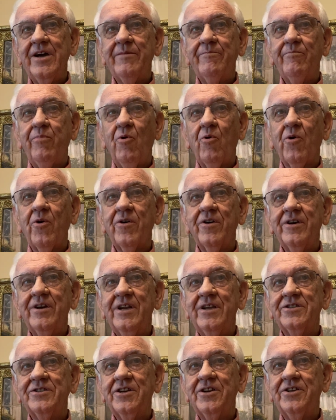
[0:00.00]
important
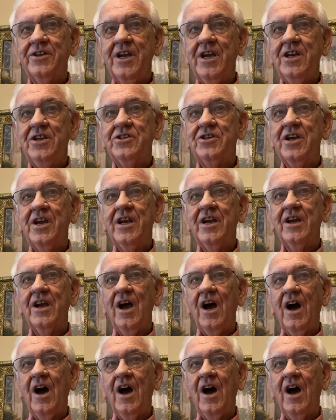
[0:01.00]
is the teaching